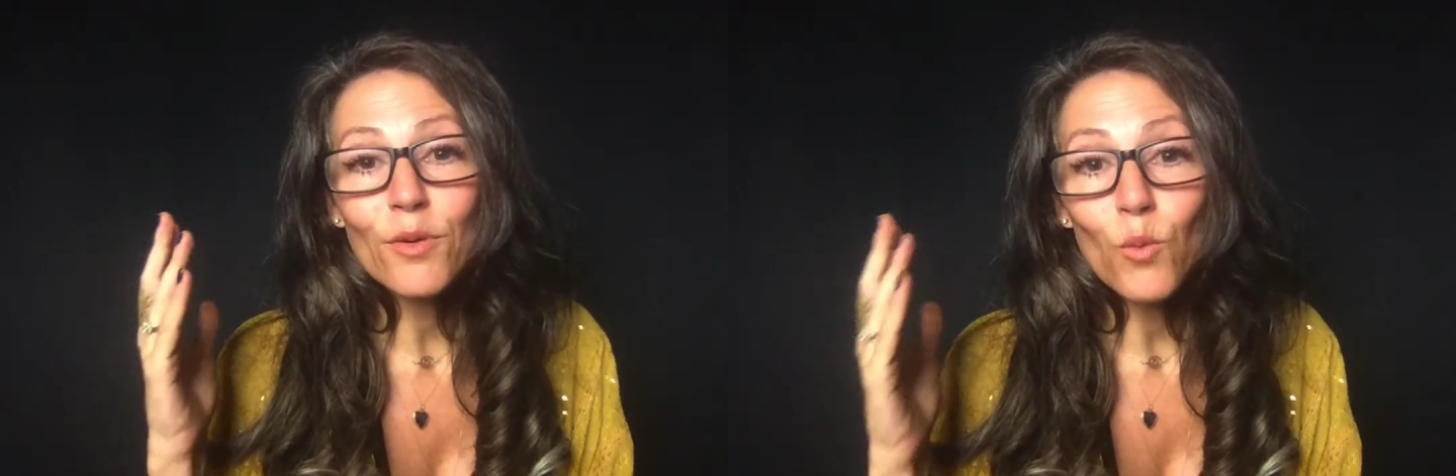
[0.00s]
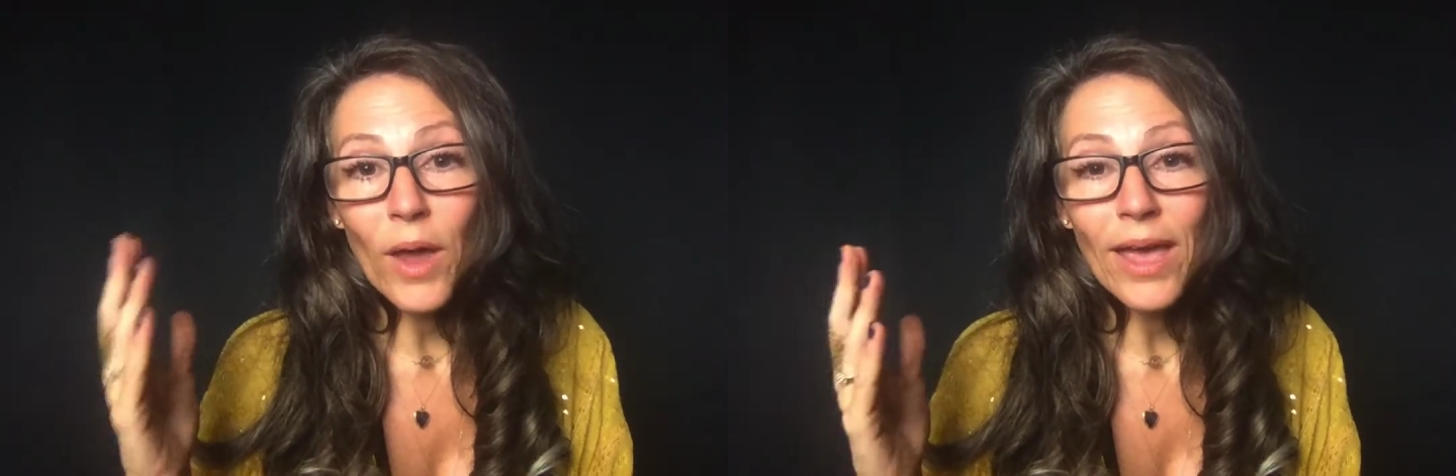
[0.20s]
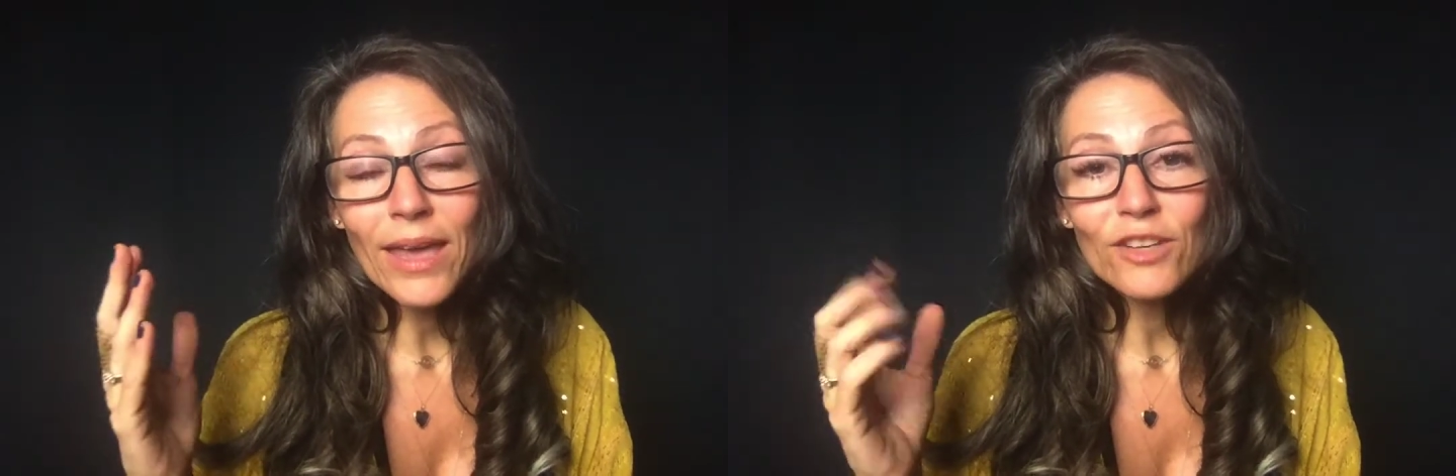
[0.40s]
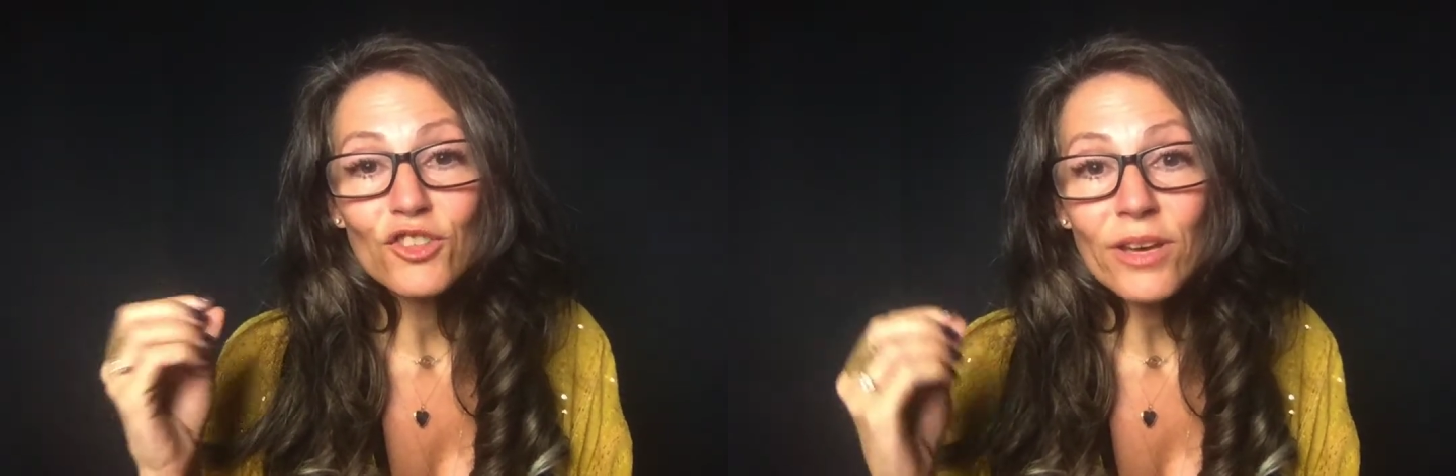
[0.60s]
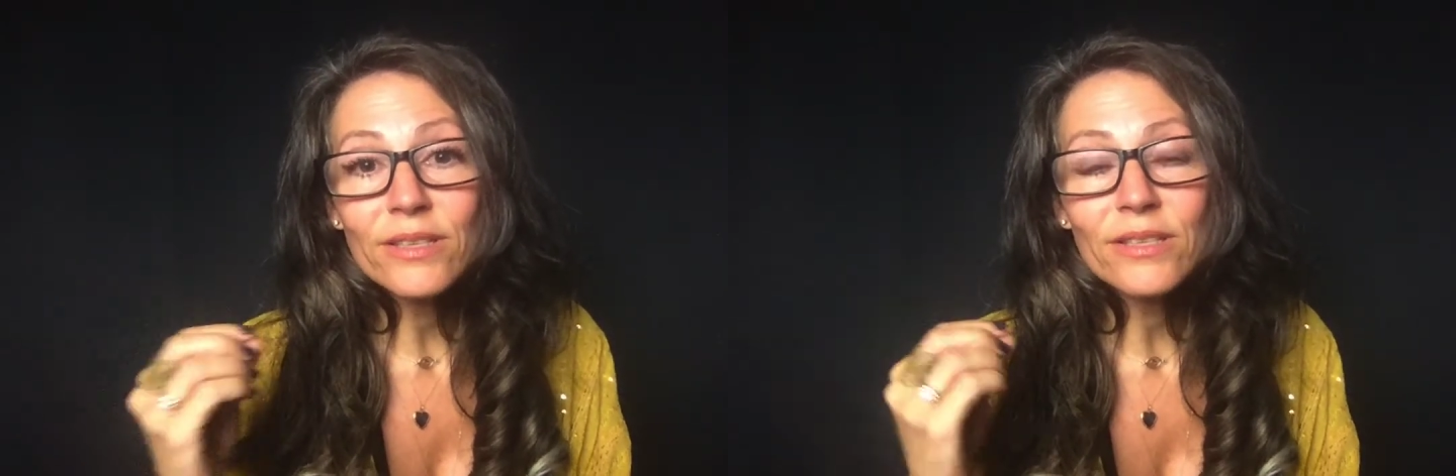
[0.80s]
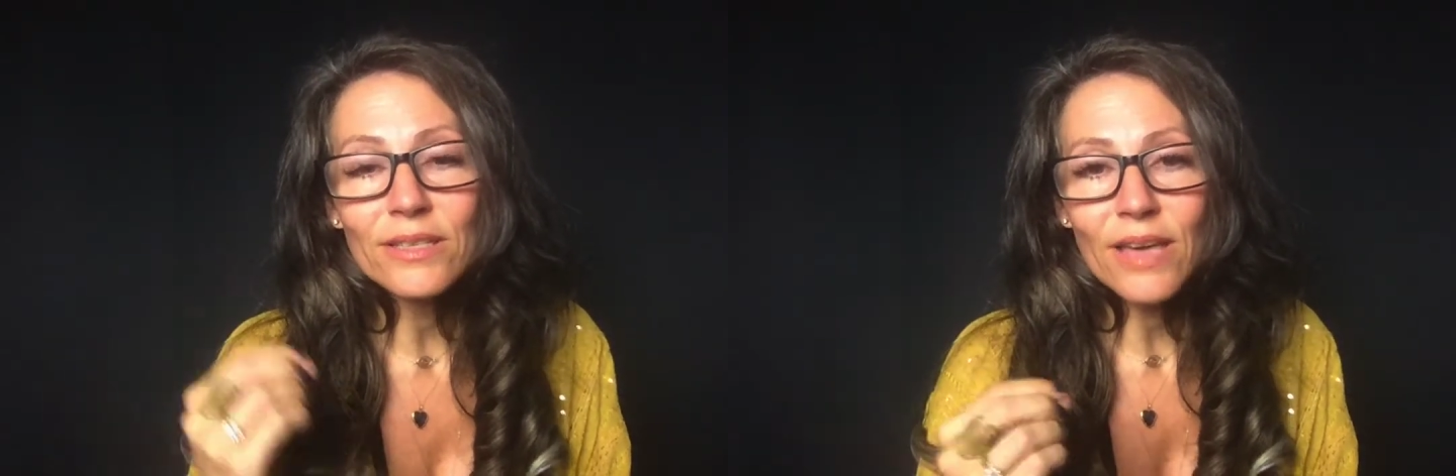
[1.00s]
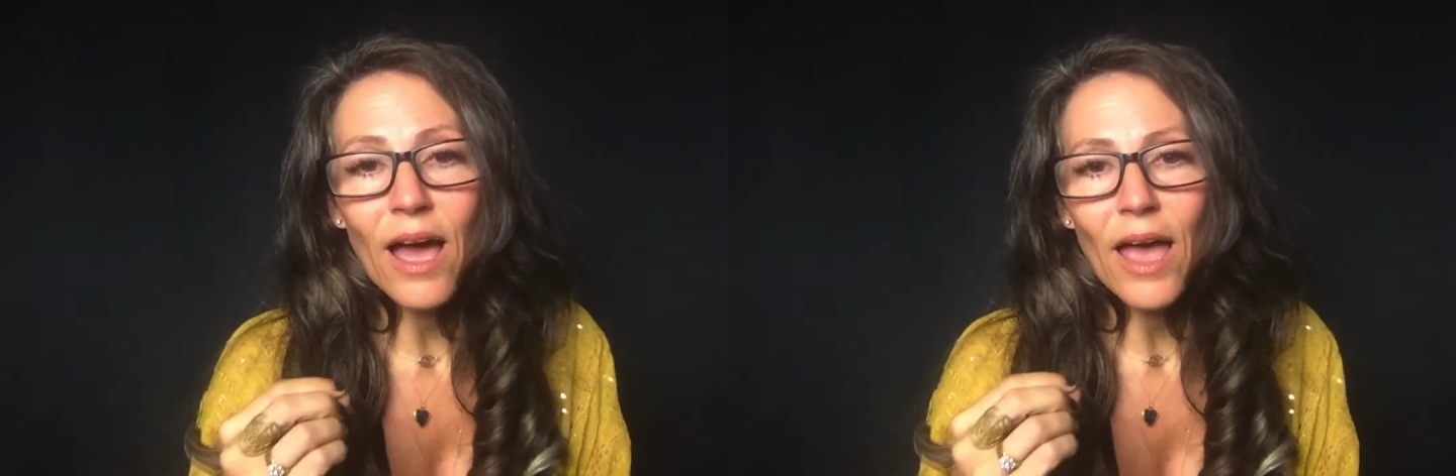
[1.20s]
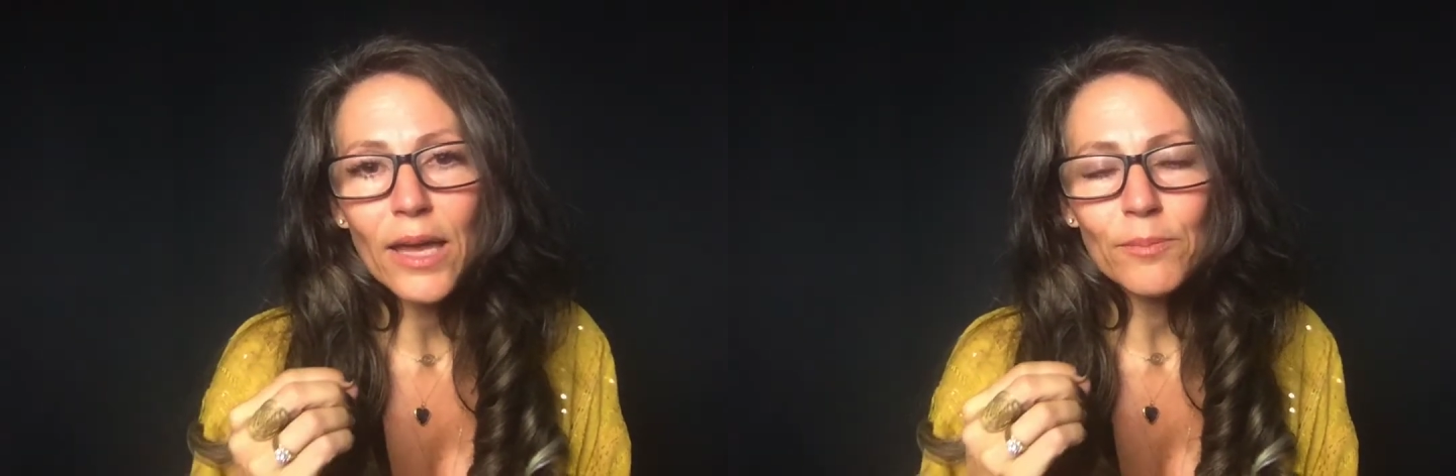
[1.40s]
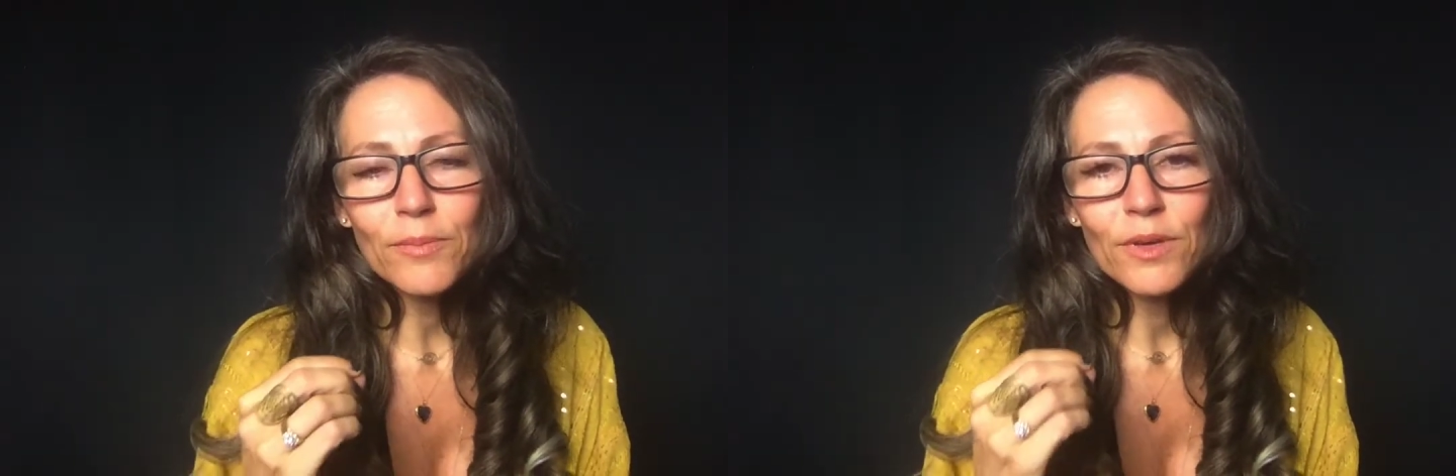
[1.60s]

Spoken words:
way just in time